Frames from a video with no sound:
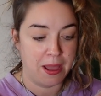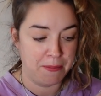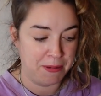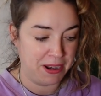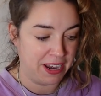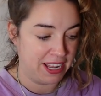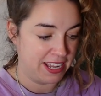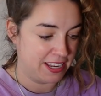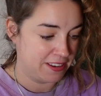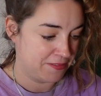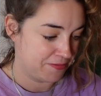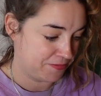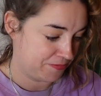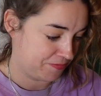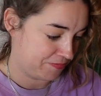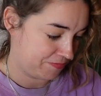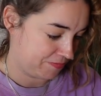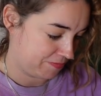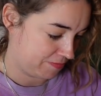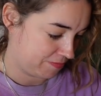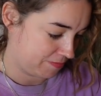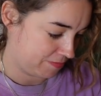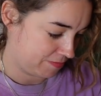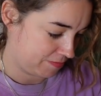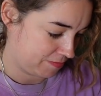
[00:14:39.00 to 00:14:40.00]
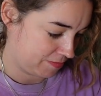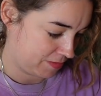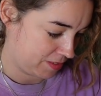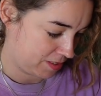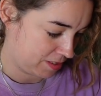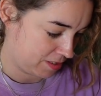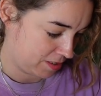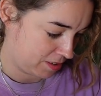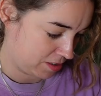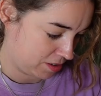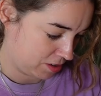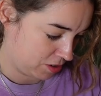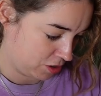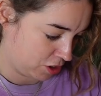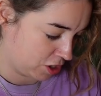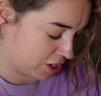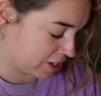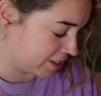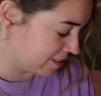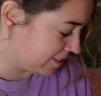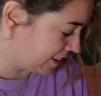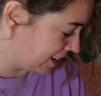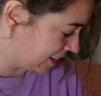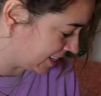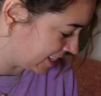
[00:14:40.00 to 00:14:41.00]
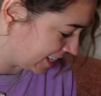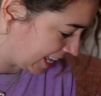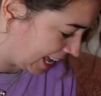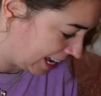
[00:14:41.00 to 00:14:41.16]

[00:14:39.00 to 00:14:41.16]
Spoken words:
Emily, you can test